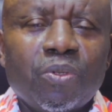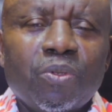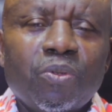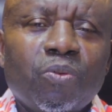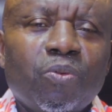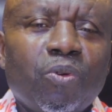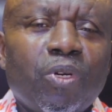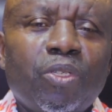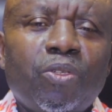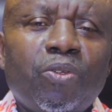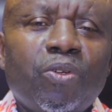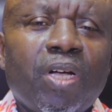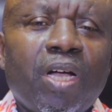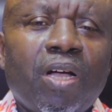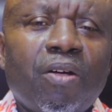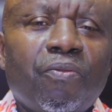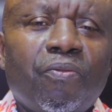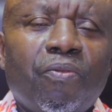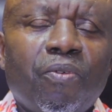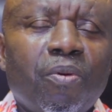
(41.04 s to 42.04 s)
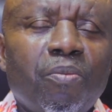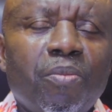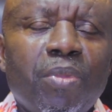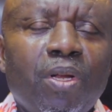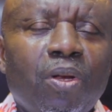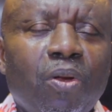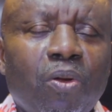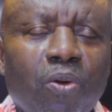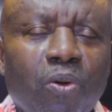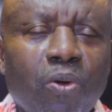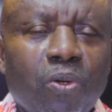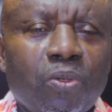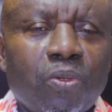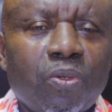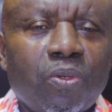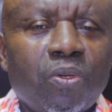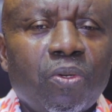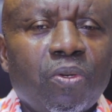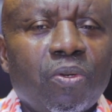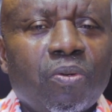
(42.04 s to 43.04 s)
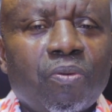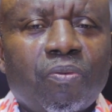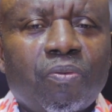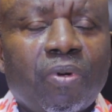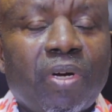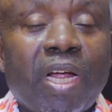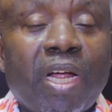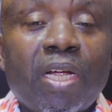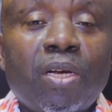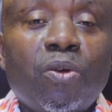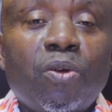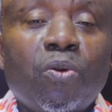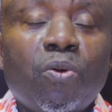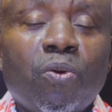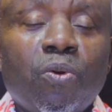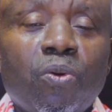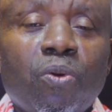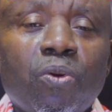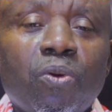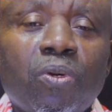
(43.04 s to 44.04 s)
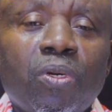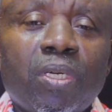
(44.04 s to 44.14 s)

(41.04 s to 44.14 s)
what do you have for me, Lord? For I know